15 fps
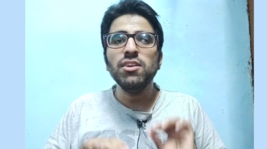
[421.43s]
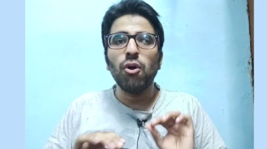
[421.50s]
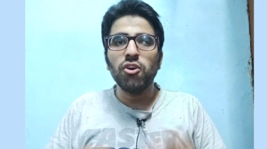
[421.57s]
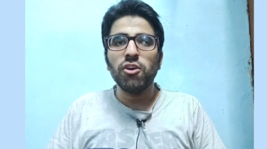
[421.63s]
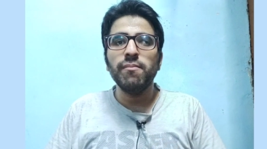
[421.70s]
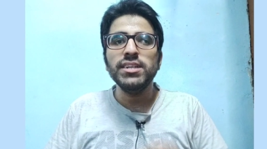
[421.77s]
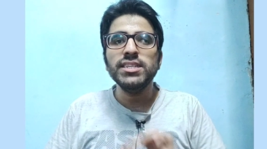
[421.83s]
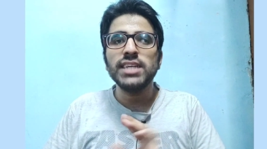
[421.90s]

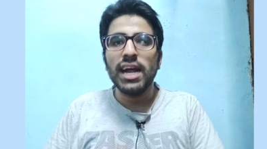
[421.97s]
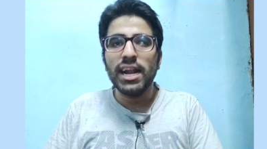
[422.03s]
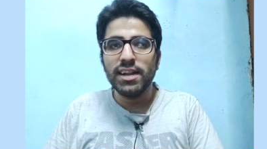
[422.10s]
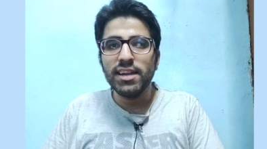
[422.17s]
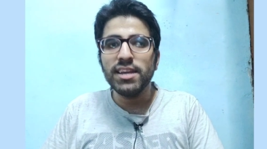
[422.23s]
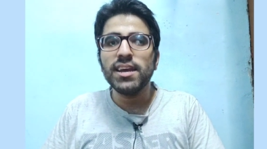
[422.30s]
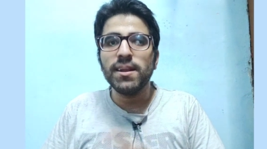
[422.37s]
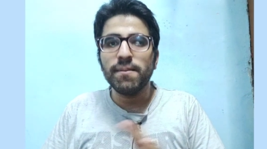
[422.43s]
documents
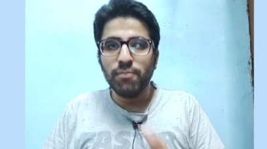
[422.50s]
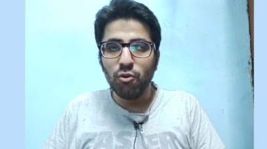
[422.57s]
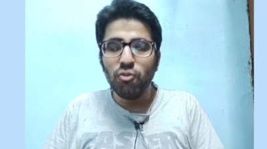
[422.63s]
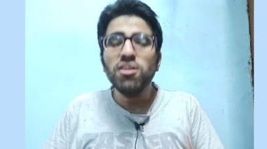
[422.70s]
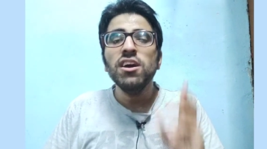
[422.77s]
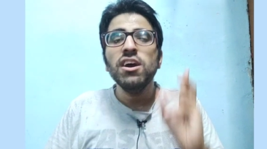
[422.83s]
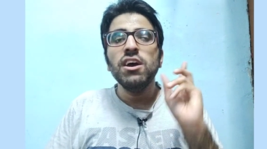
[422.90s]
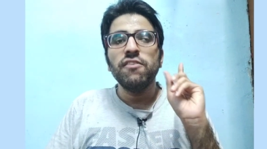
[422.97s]
handy and
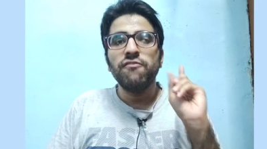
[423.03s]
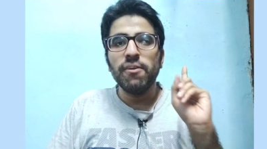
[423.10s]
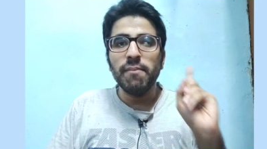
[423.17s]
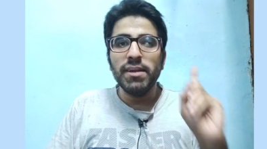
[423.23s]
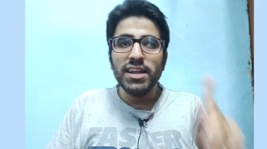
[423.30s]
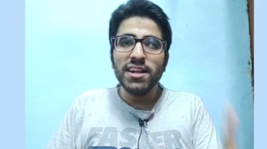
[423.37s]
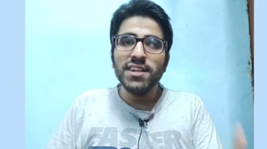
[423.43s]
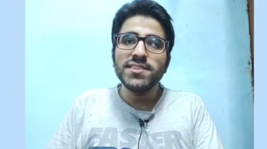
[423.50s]
upload. For
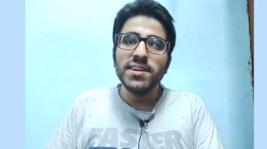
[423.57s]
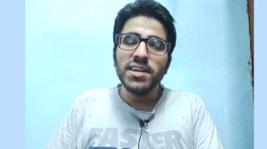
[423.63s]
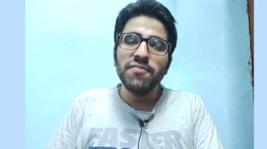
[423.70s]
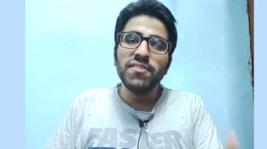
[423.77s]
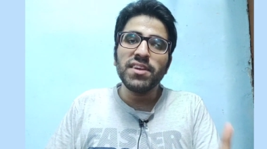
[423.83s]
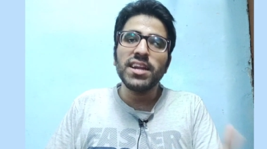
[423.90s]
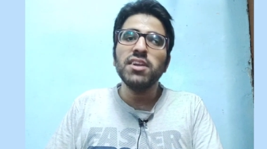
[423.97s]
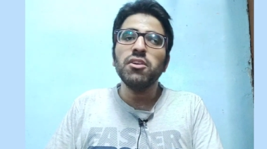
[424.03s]
medical
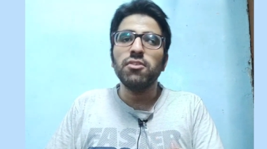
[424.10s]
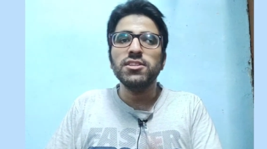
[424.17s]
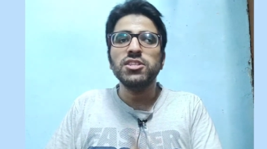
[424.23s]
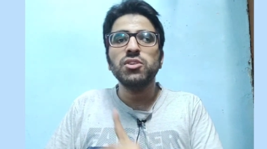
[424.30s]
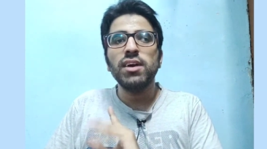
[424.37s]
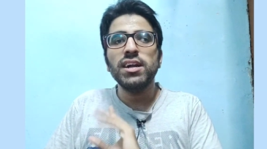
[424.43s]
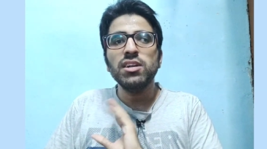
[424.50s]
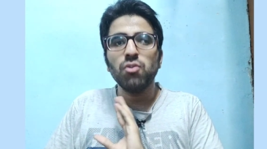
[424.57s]
certificate
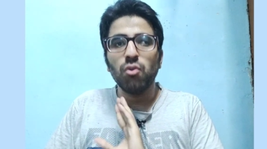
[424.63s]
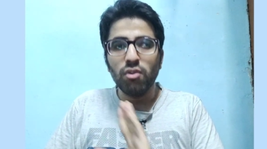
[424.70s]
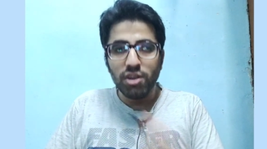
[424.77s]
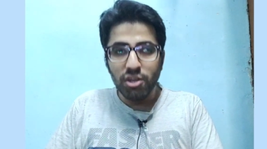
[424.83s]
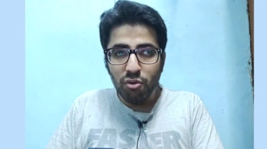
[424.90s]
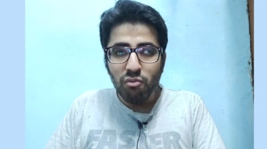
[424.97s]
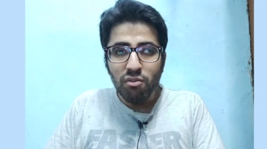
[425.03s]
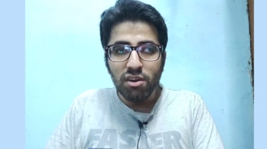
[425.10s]
also I
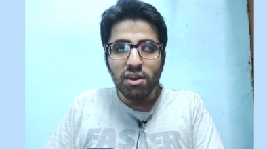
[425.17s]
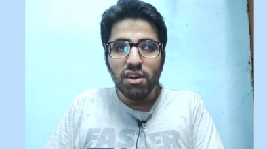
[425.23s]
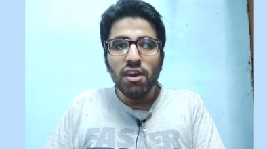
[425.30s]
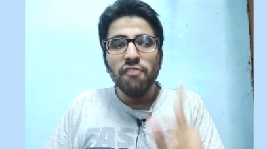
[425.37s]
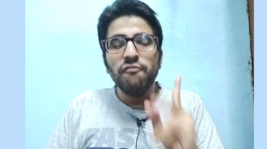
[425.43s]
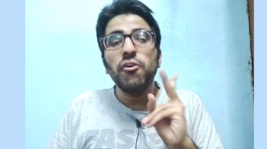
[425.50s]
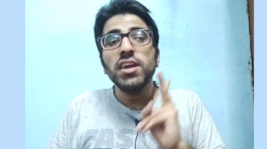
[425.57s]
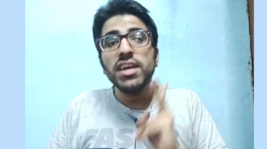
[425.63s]
told you.
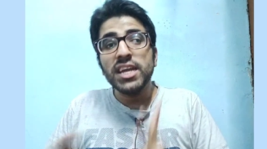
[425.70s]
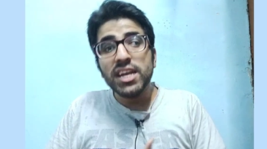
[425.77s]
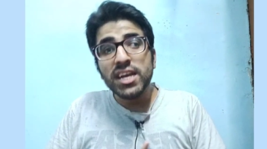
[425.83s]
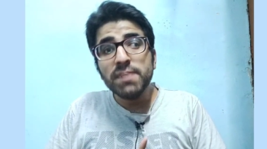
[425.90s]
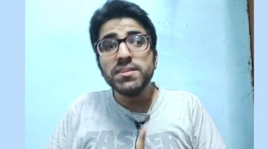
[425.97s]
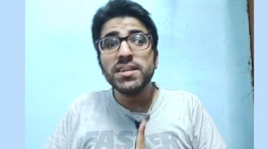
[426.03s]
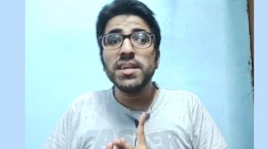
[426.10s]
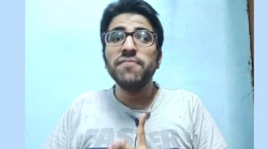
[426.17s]
For
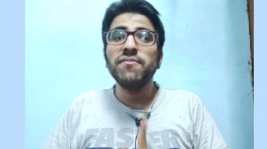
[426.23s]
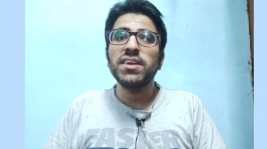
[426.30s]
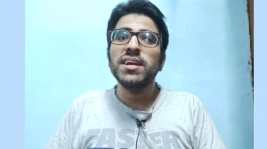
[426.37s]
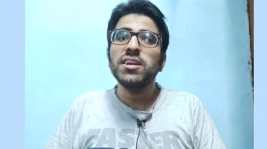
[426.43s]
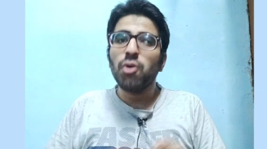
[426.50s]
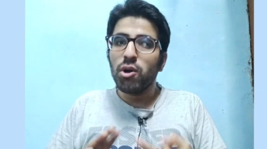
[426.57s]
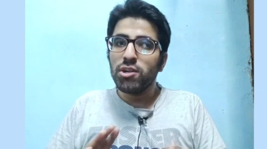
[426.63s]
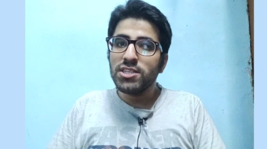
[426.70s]
income
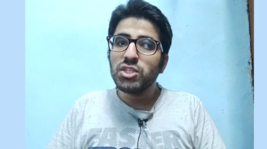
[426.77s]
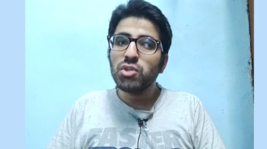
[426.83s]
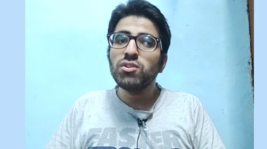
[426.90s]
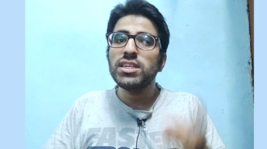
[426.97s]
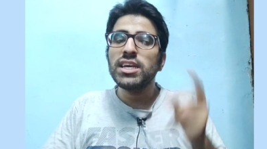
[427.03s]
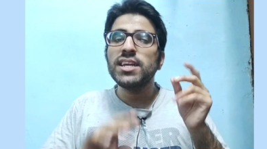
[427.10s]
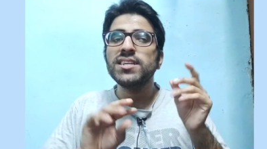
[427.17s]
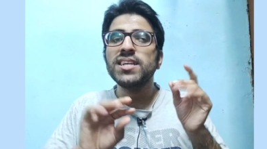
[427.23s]
certificate also
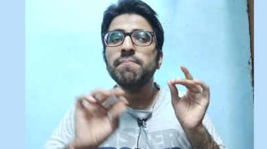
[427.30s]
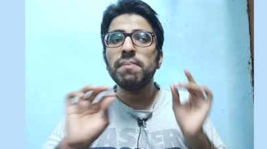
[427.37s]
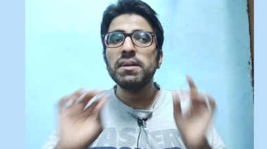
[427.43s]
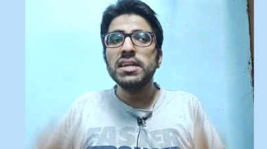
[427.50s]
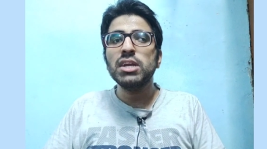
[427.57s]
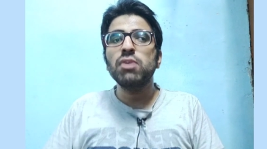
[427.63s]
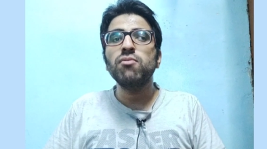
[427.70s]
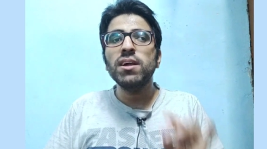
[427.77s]
there is a
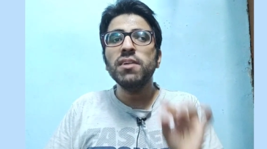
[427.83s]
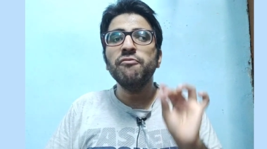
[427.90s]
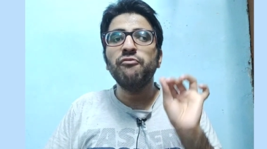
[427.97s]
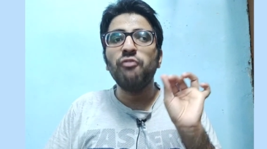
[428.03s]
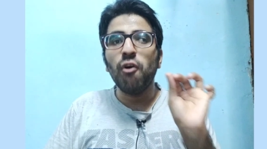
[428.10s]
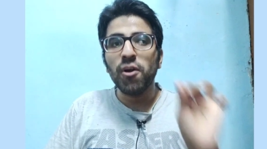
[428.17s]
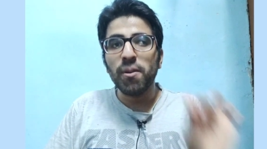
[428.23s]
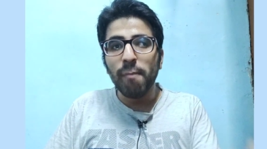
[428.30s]
particular
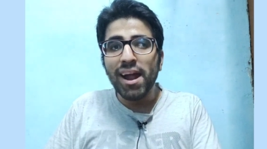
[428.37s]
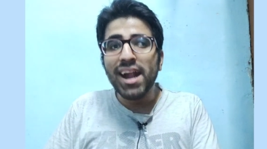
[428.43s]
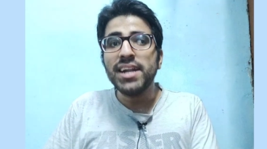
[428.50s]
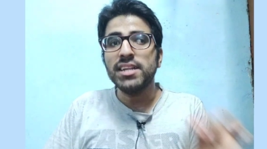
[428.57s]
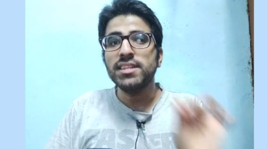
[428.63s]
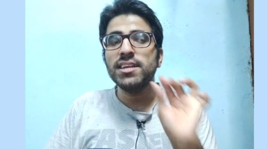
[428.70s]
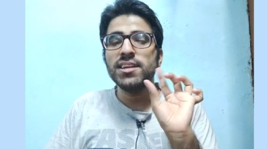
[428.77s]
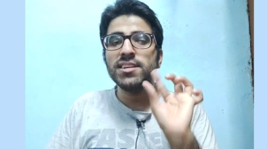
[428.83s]

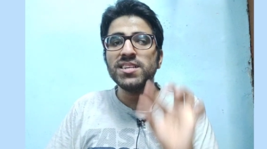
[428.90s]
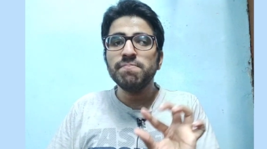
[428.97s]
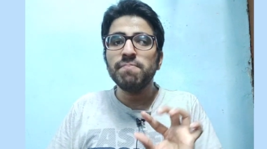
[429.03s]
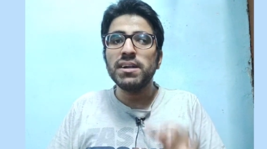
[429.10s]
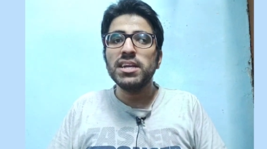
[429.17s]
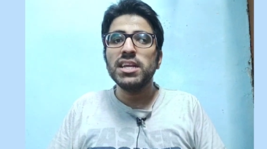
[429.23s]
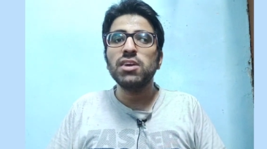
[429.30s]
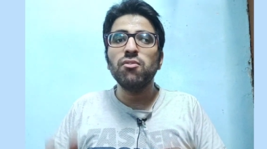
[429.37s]
format. There is a
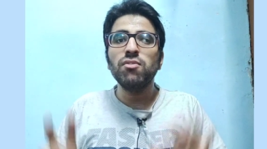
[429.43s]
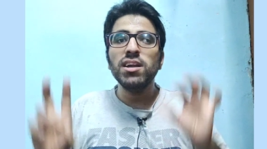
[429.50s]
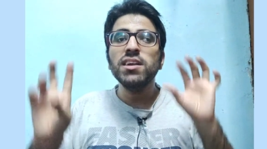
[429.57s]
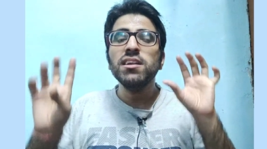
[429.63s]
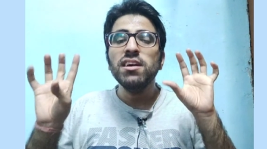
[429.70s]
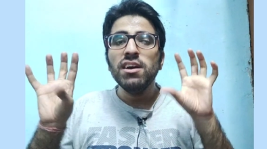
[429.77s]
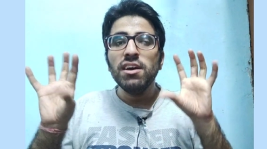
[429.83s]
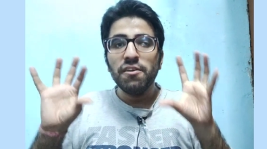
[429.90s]

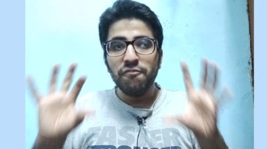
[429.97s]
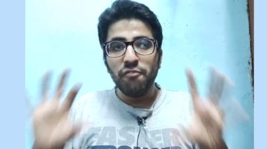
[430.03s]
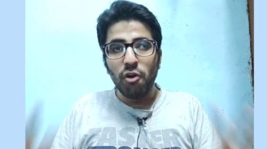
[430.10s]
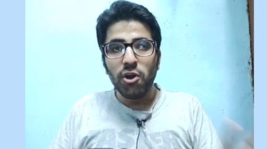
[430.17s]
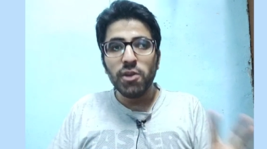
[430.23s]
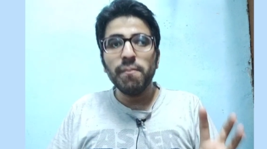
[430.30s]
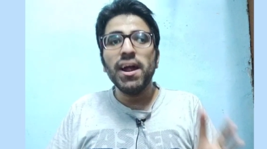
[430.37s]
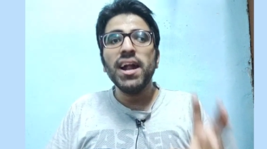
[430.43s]
particular
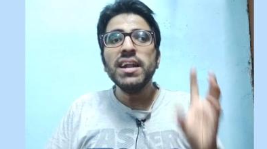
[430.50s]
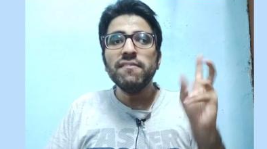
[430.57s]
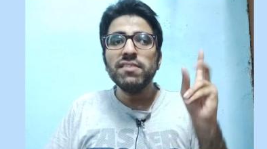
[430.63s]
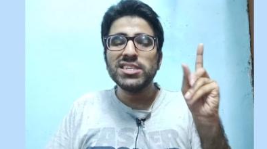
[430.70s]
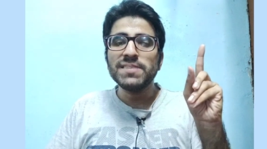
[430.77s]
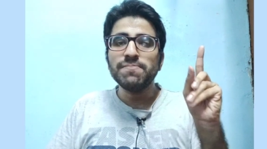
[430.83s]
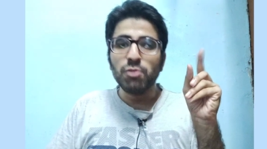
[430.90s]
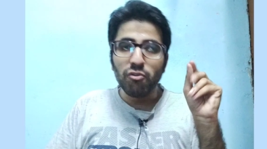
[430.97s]
format
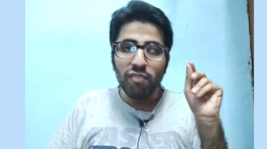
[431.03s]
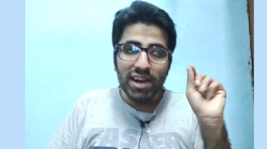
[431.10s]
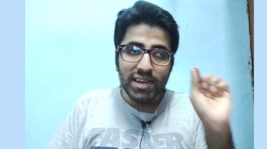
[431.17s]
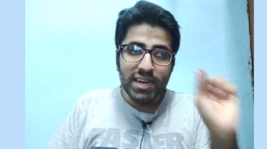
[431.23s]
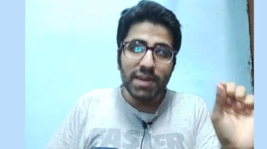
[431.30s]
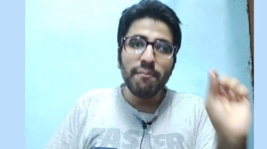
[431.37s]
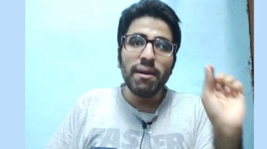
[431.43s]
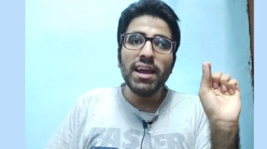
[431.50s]
which is
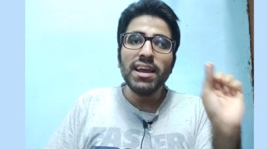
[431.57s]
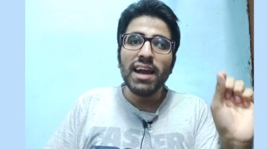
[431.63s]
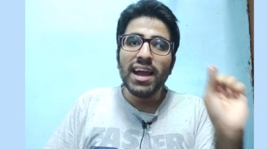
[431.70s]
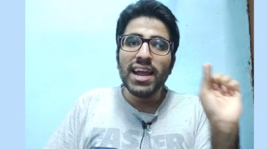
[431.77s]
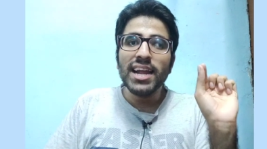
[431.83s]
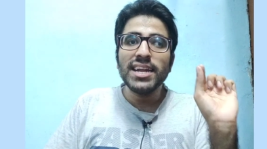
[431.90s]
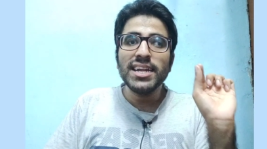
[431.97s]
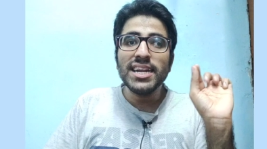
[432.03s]
provided by
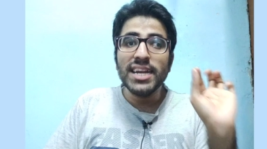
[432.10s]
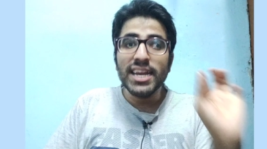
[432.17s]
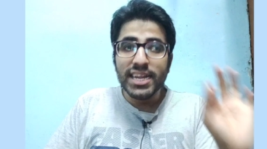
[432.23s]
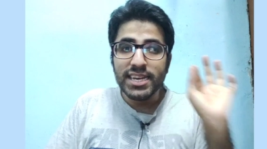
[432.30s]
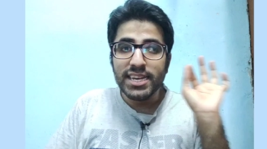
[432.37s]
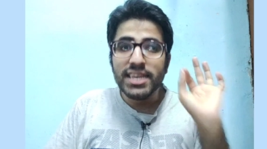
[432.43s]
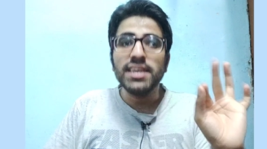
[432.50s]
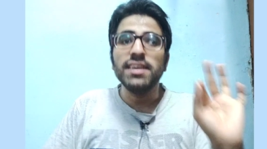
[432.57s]
I I T
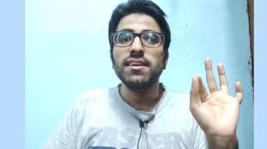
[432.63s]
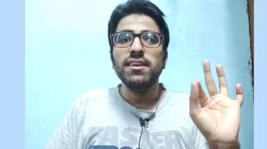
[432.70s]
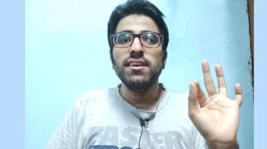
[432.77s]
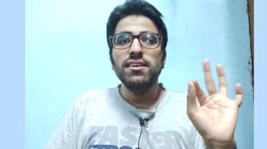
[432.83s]
Delhi.